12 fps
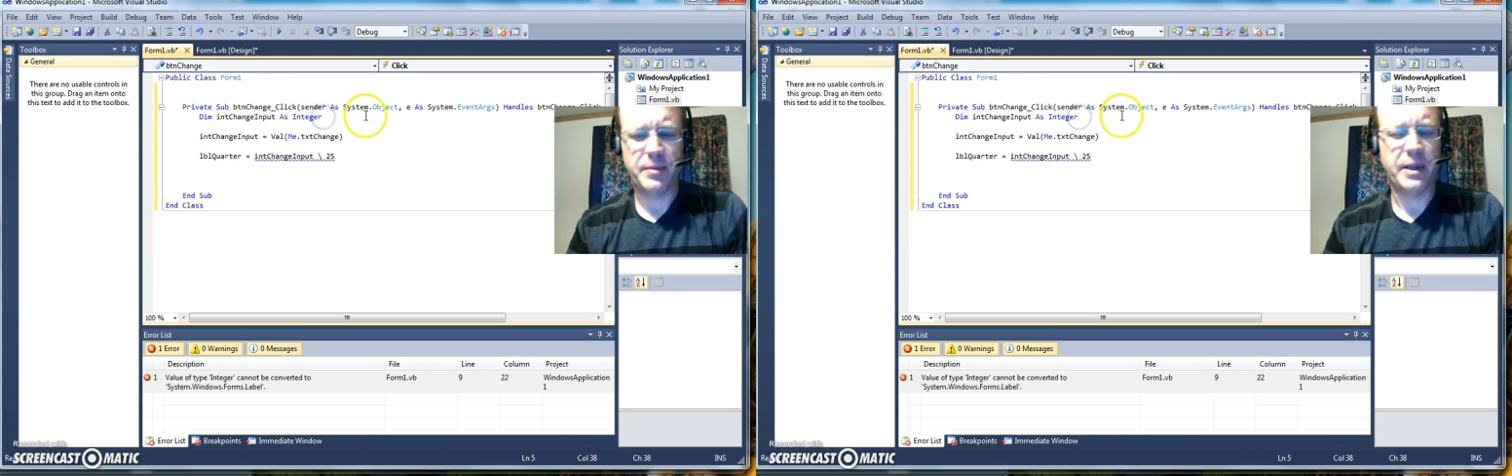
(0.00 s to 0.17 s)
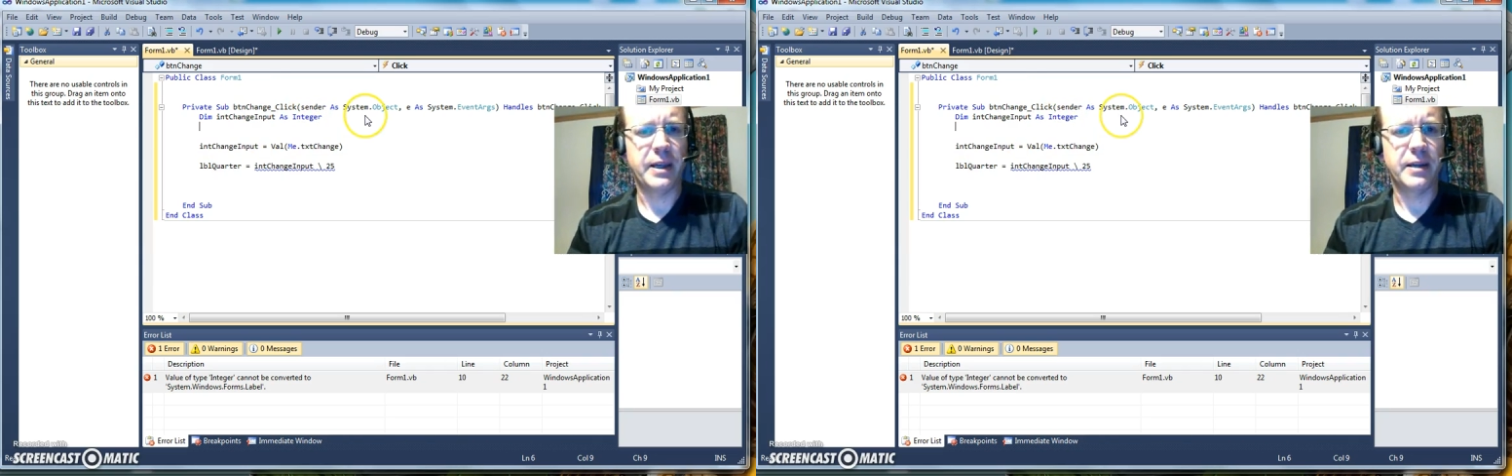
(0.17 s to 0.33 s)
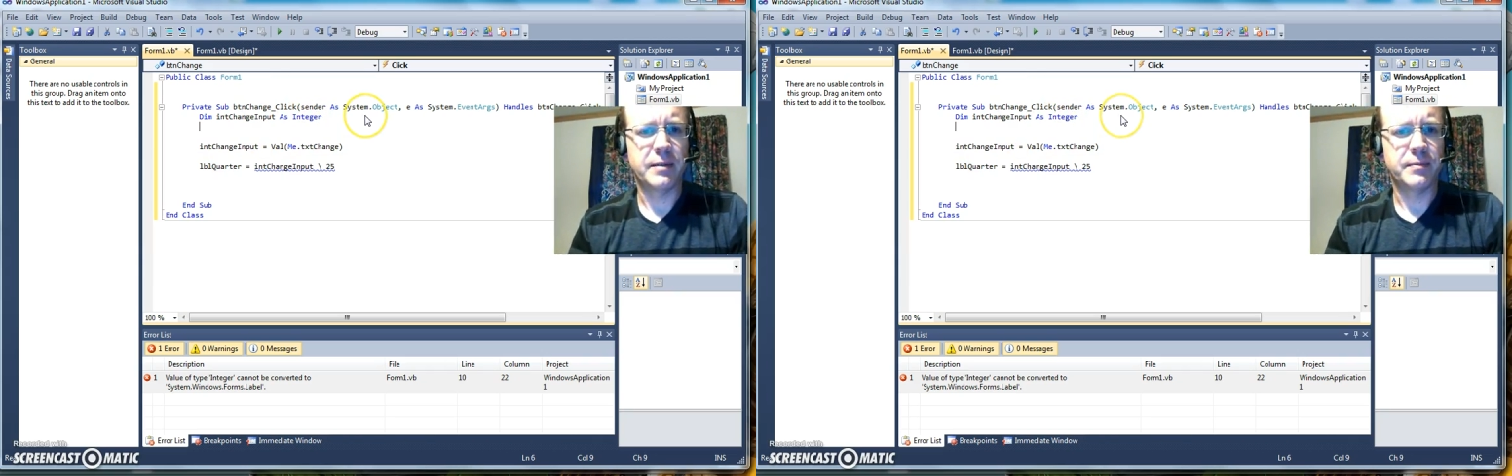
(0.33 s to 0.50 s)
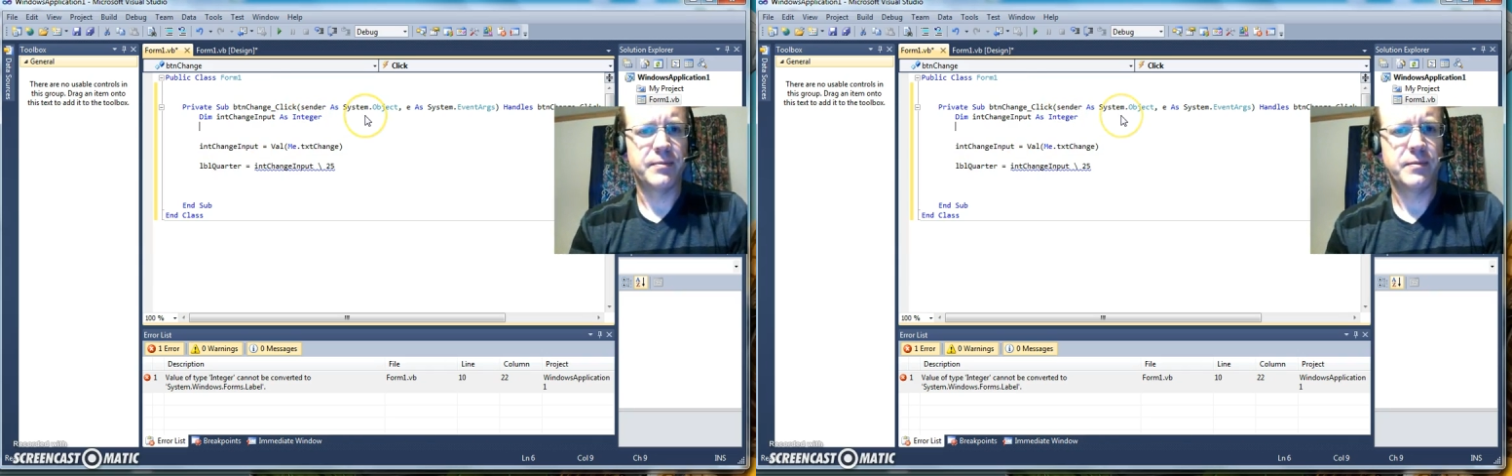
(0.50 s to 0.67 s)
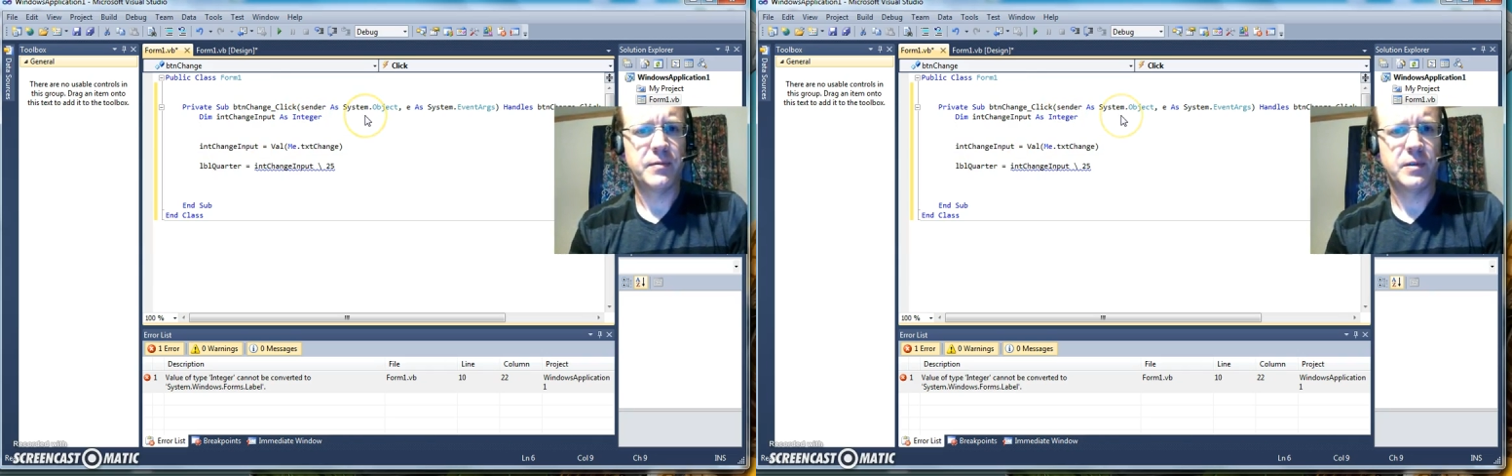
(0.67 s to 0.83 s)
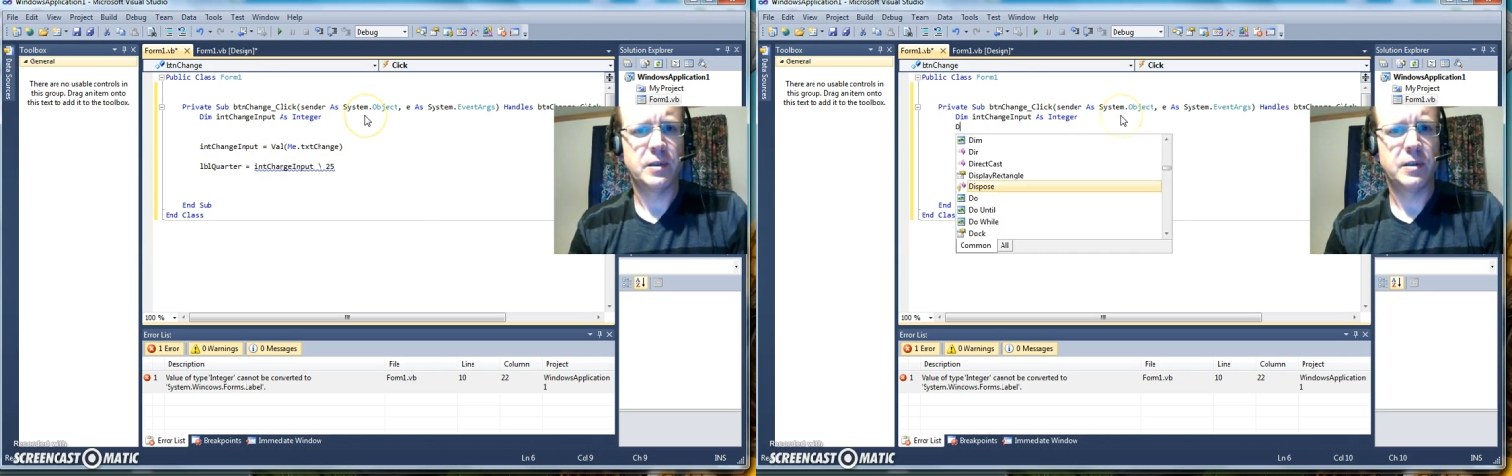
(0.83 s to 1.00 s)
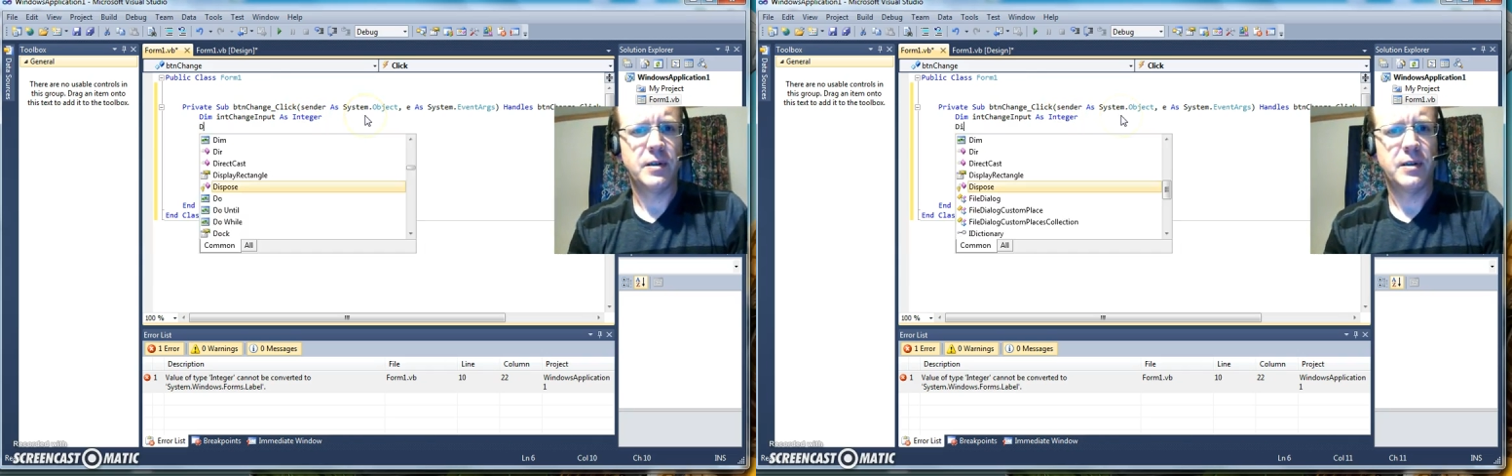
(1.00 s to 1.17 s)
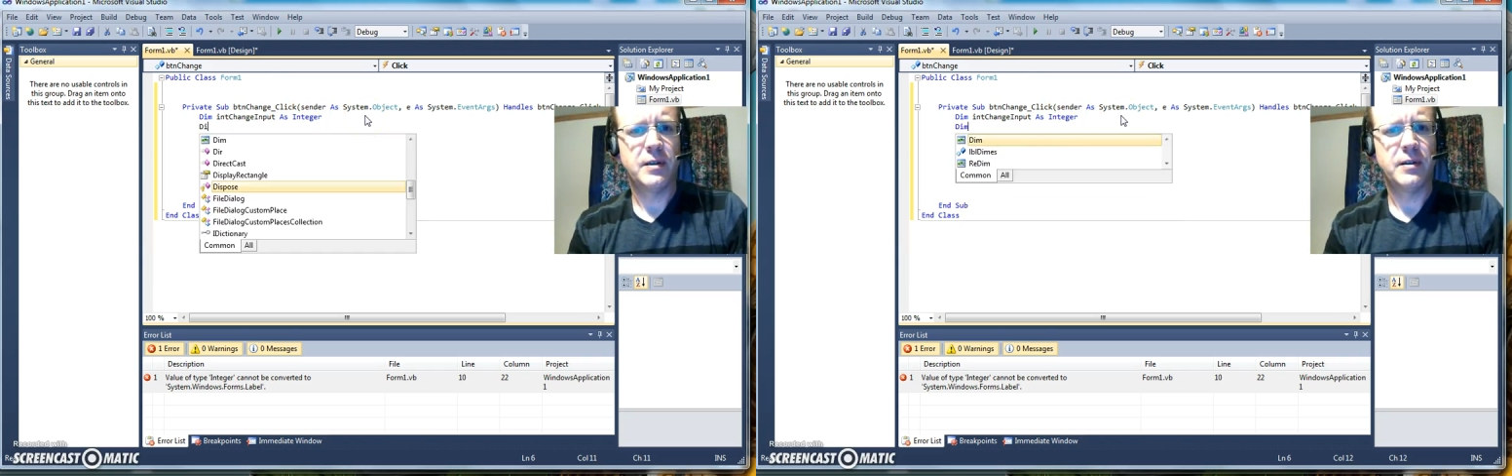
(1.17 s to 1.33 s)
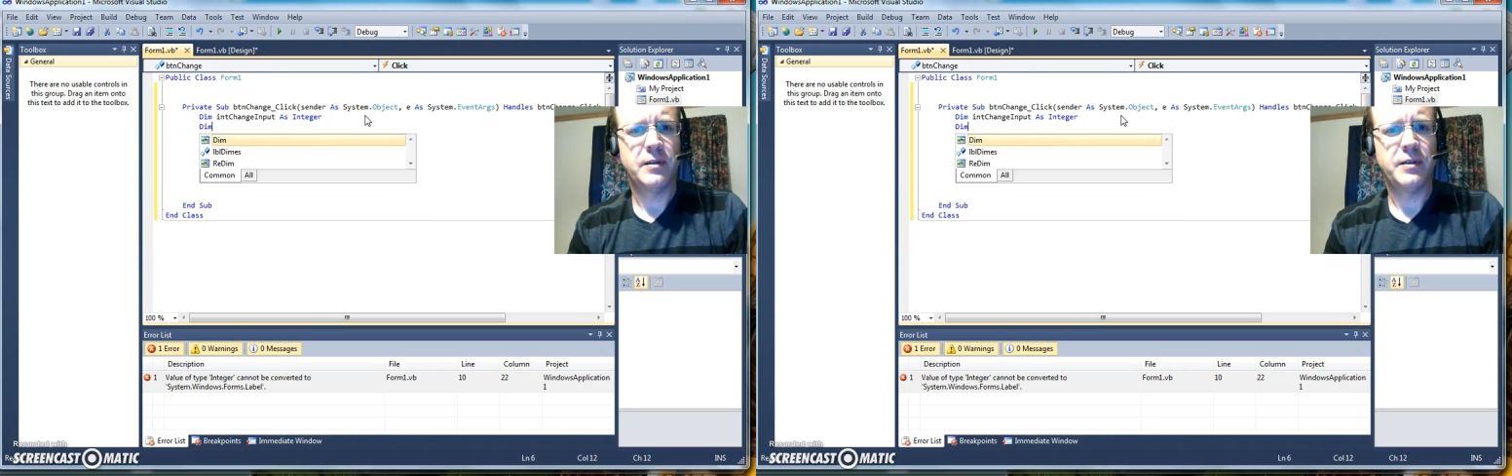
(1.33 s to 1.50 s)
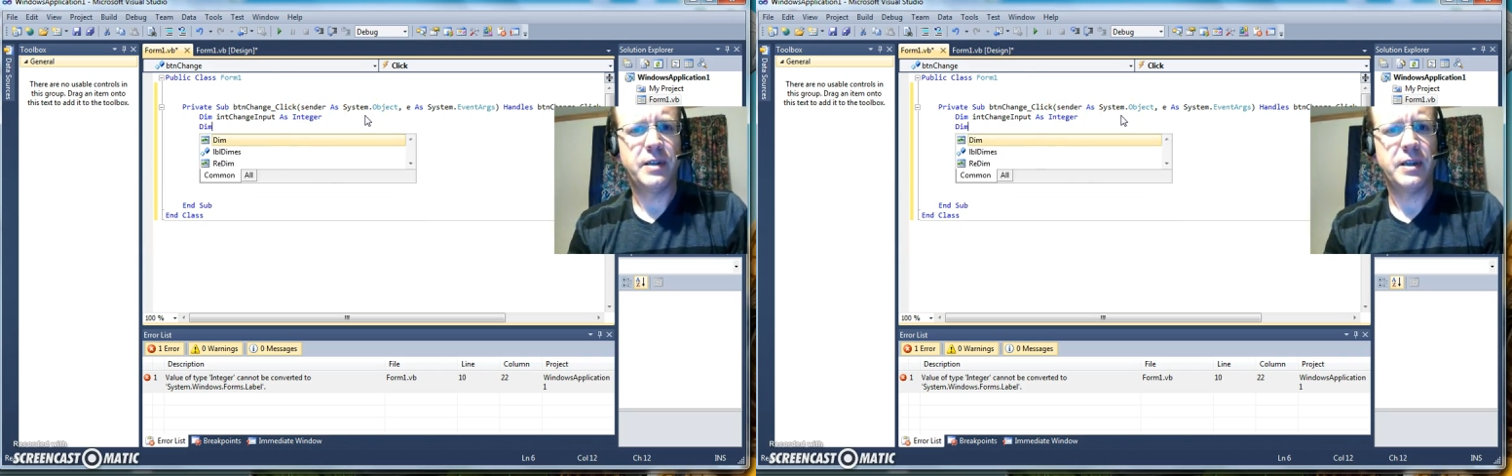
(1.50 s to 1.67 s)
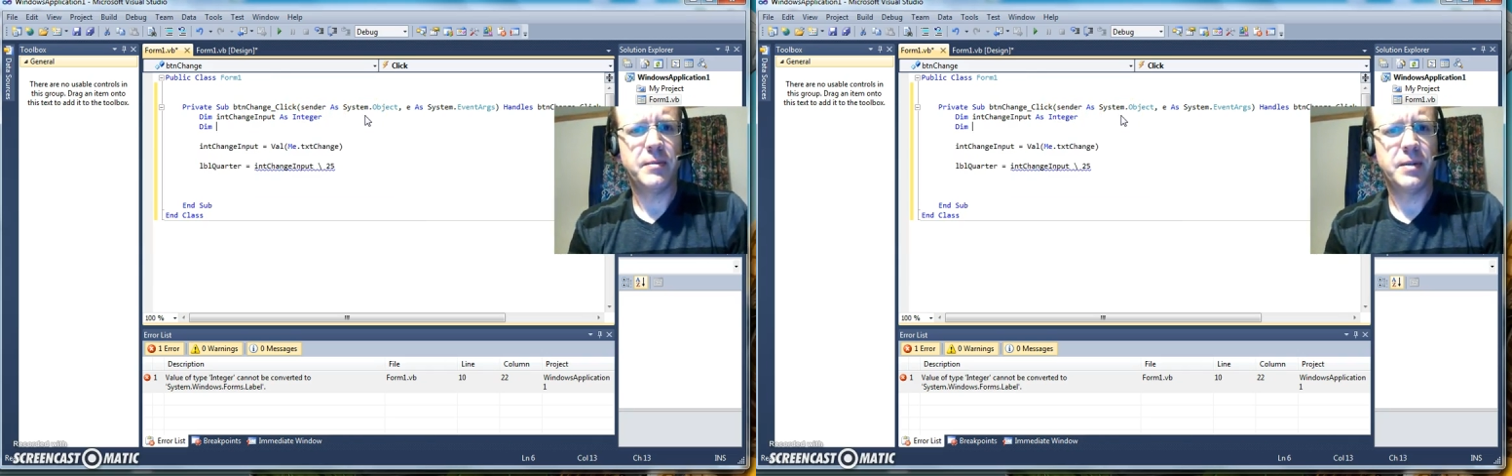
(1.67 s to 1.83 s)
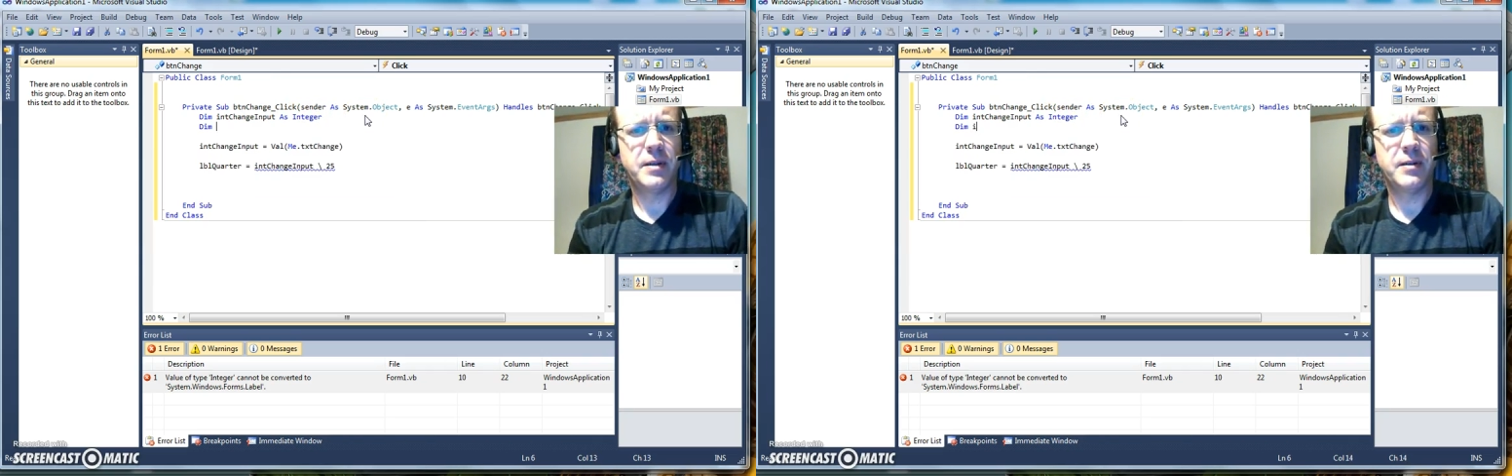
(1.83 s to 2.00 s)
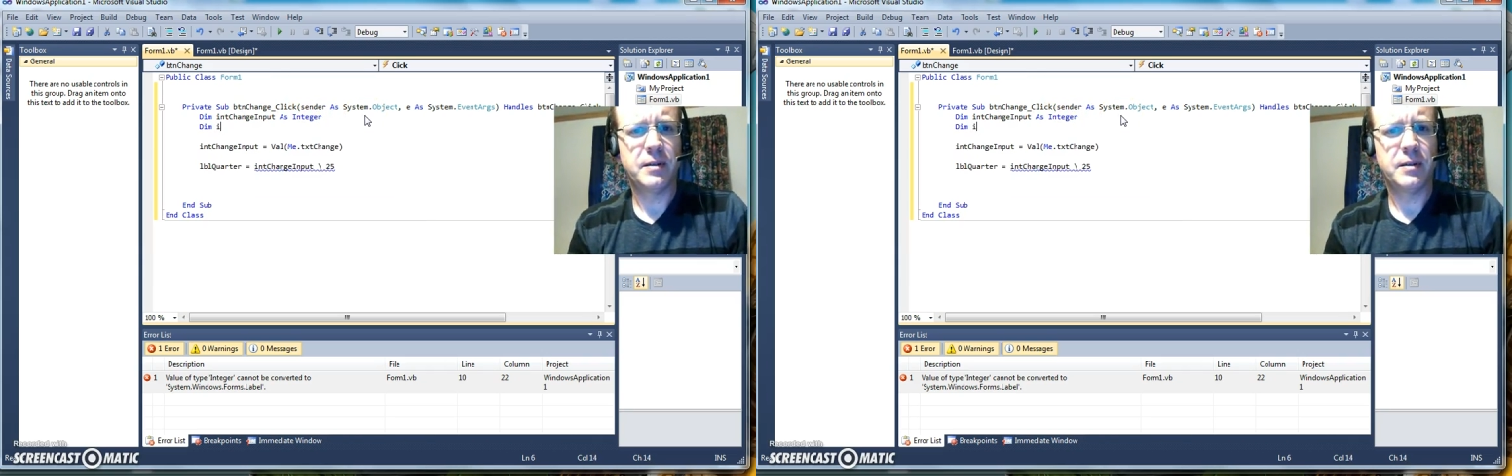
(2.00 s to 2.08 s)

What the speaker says: being dim